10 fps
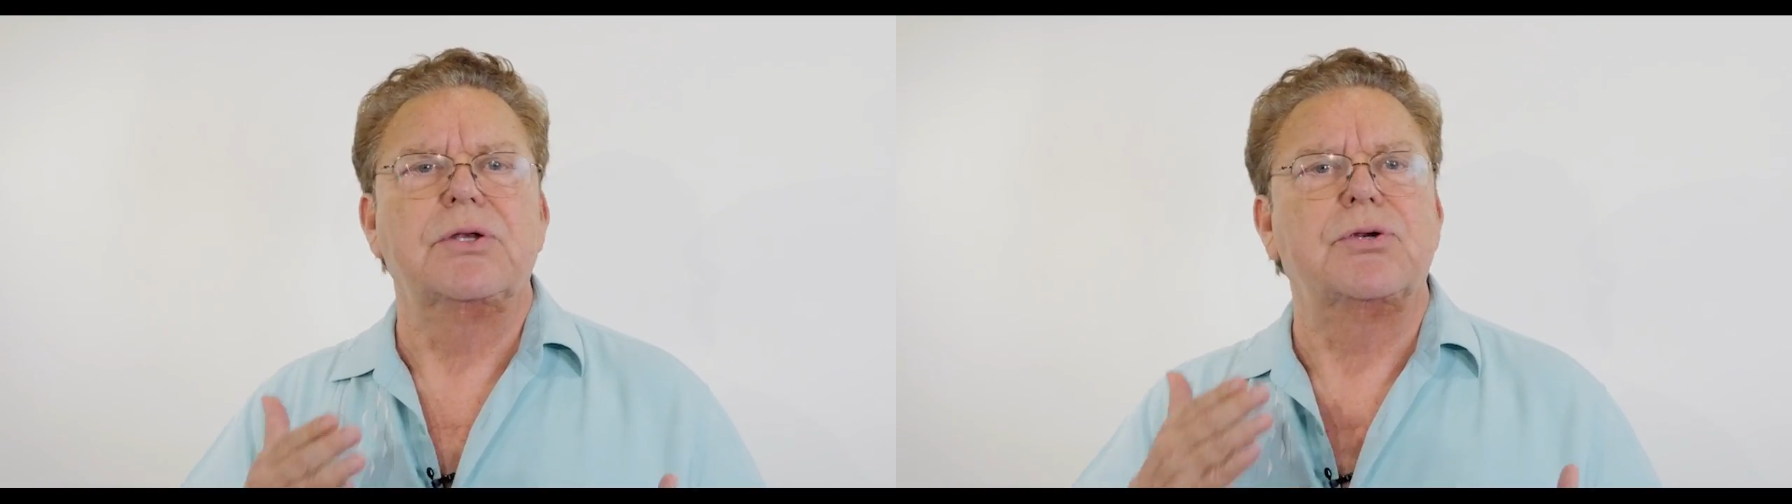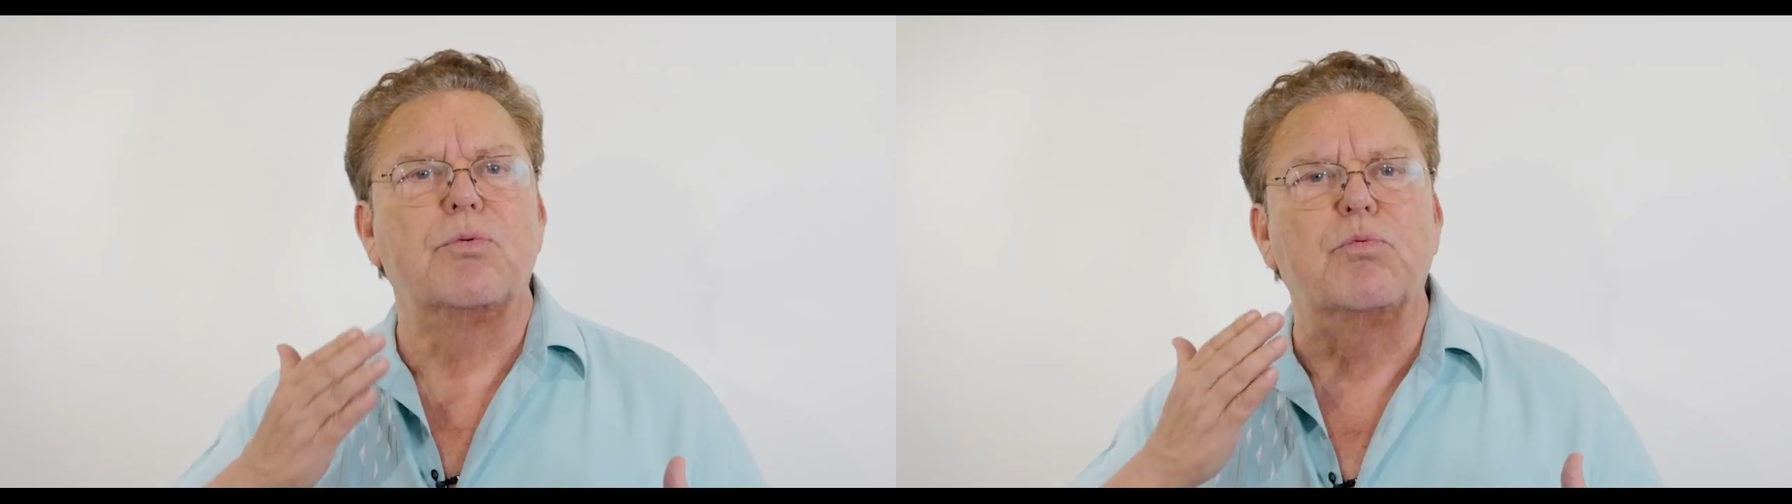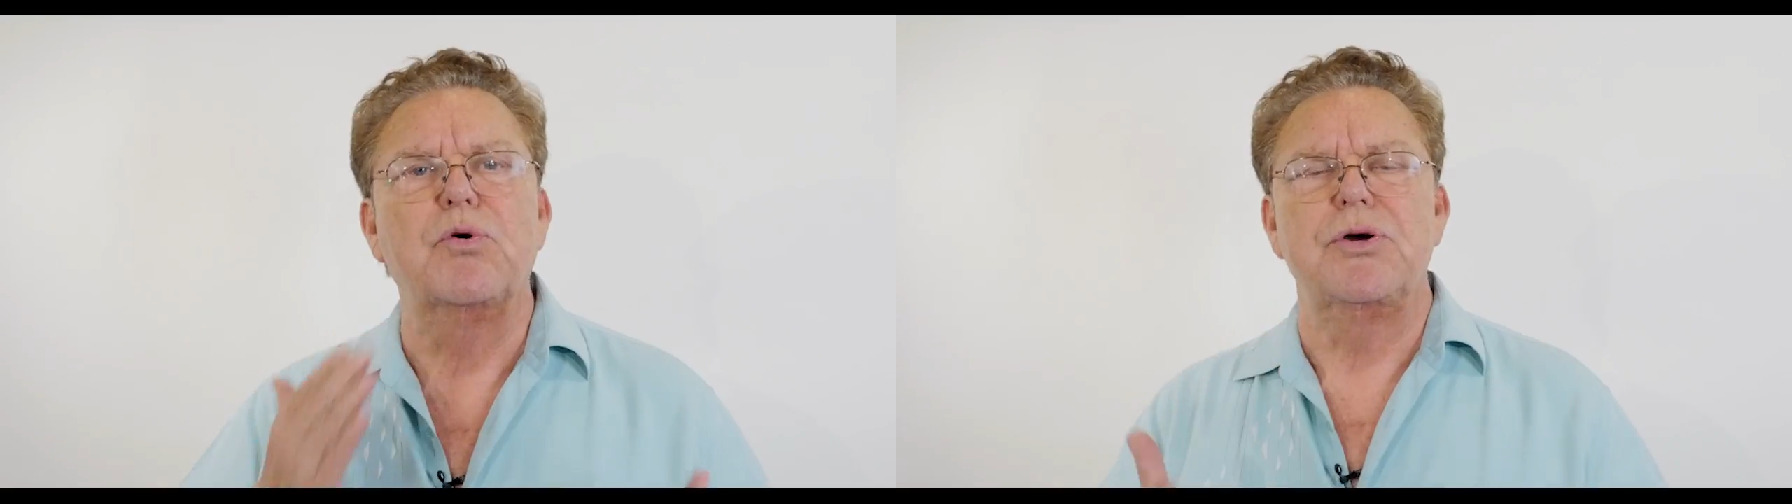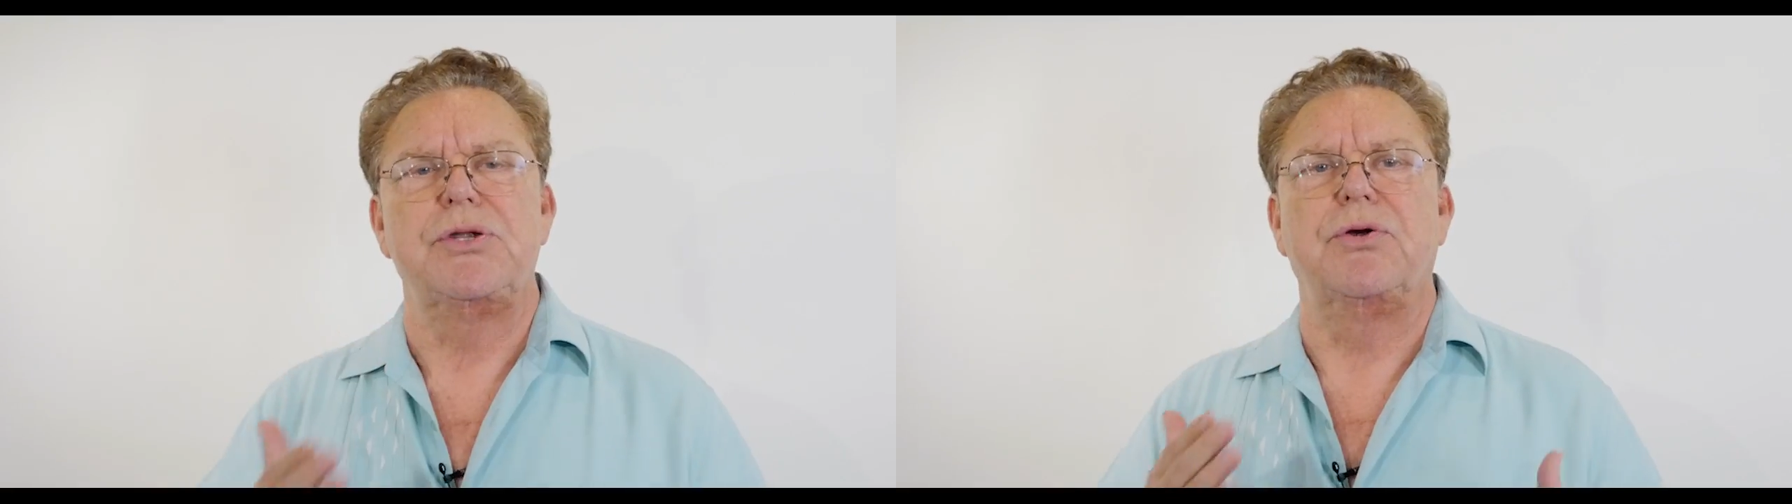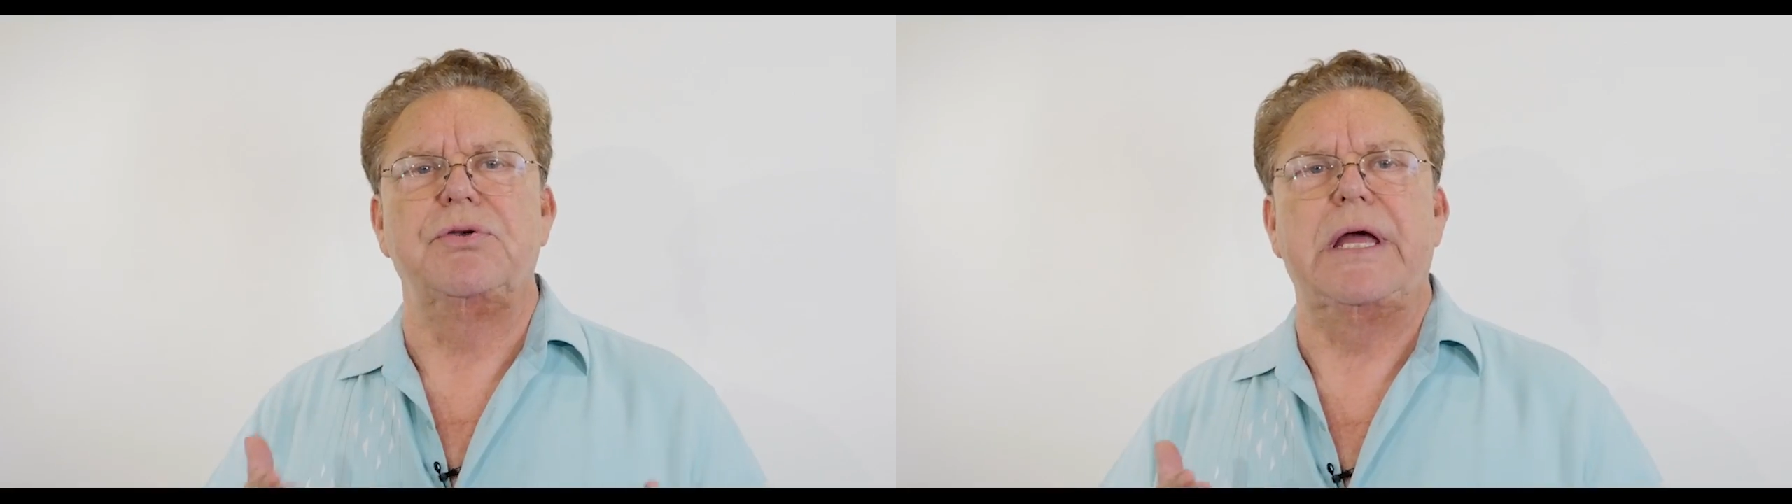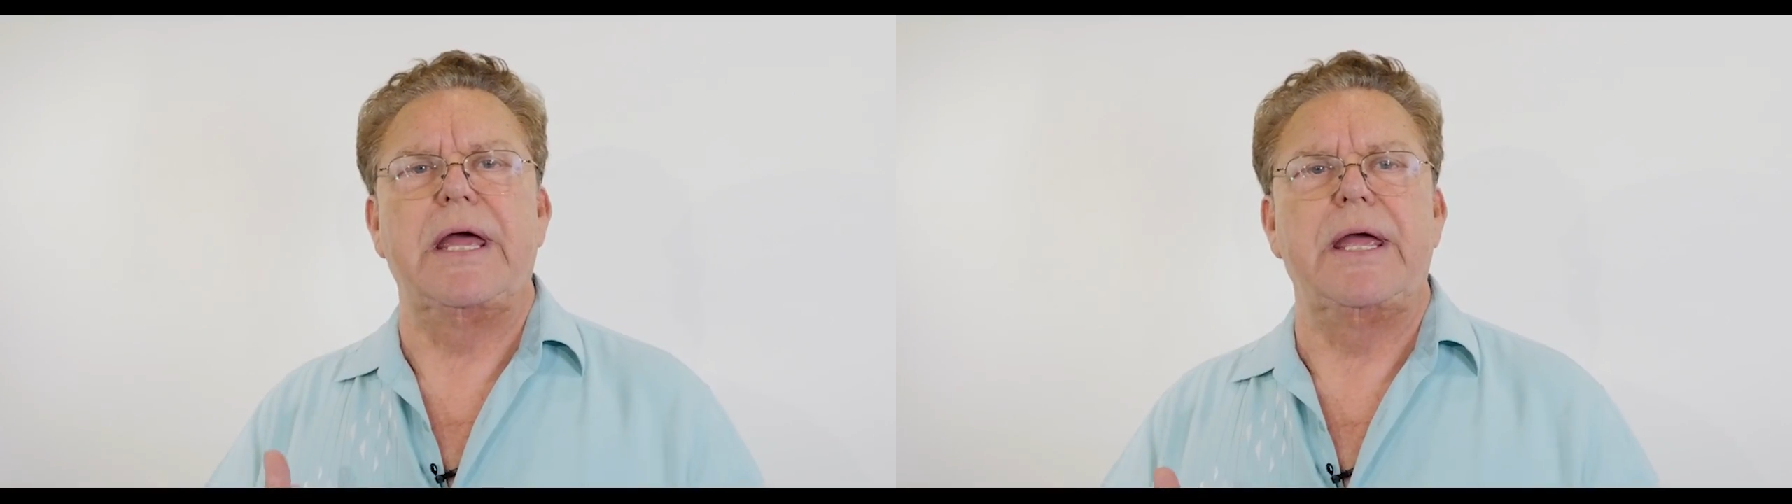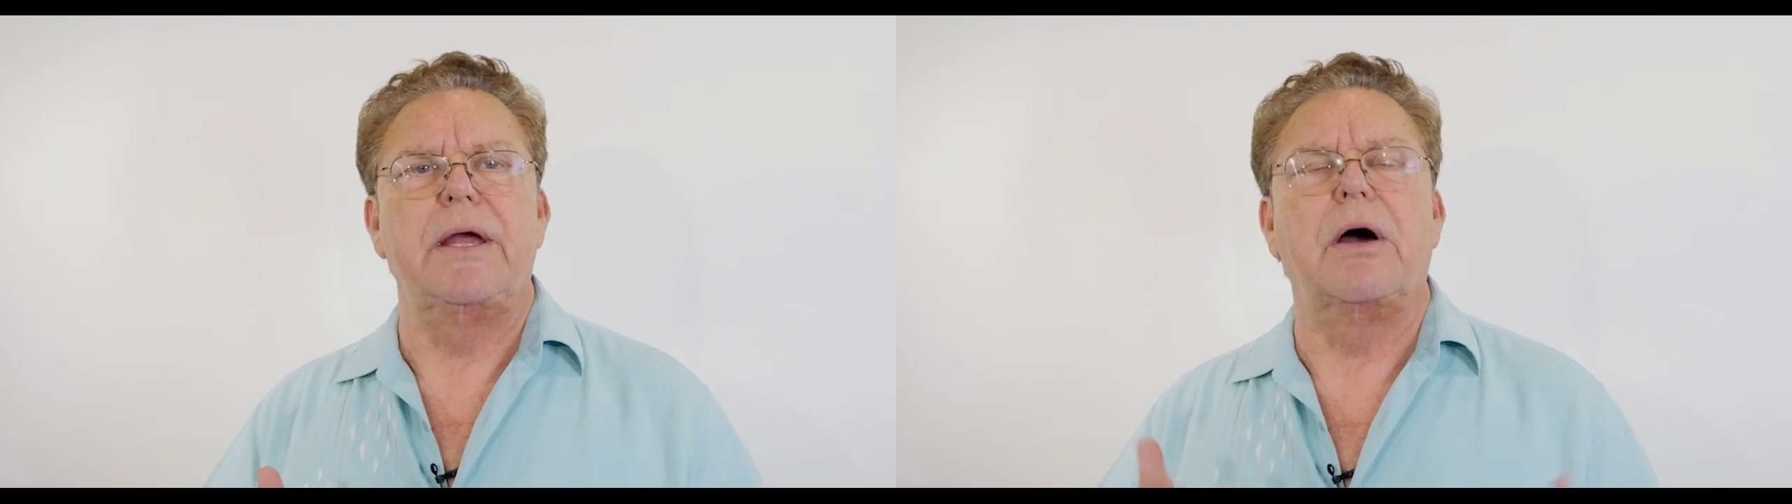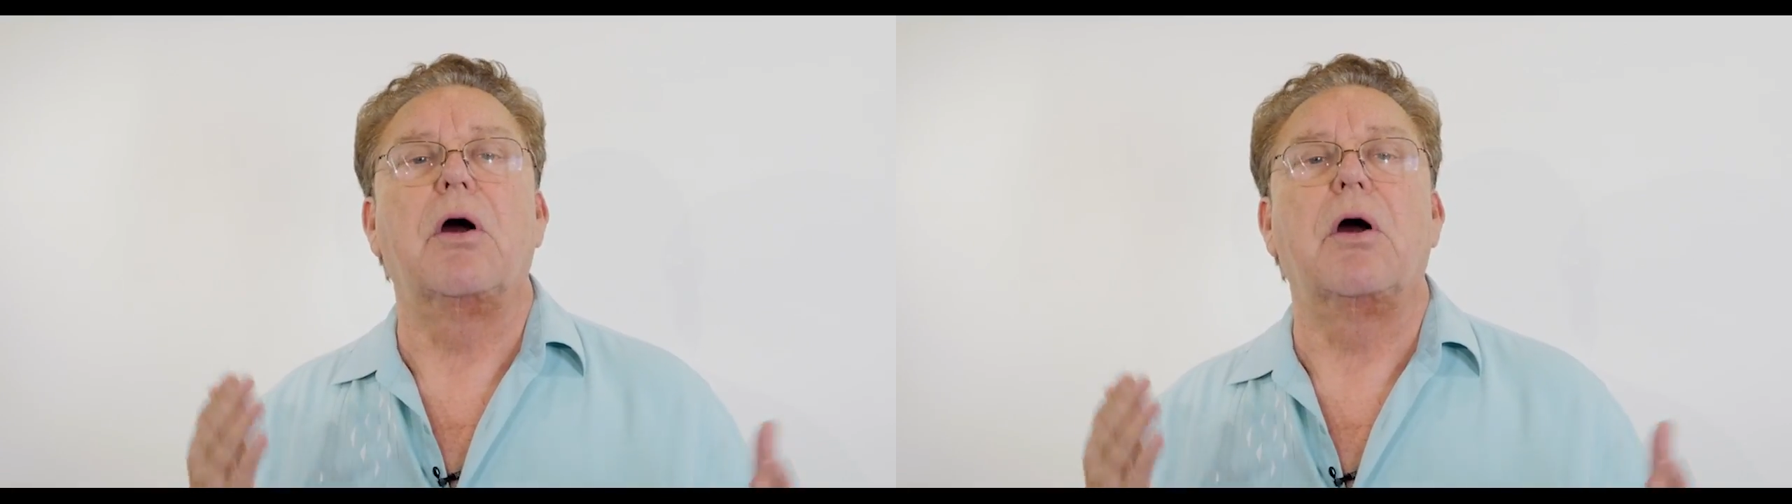to ruin your day